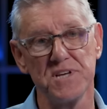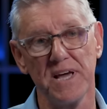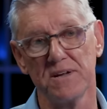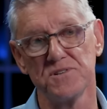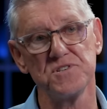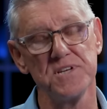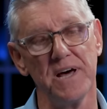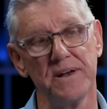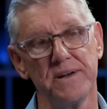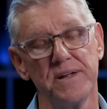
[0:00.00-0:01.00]
II's
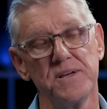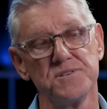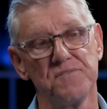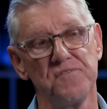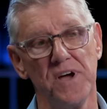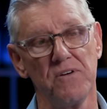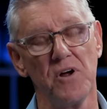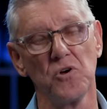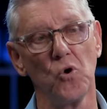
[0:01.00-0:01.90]
son is a pharaoh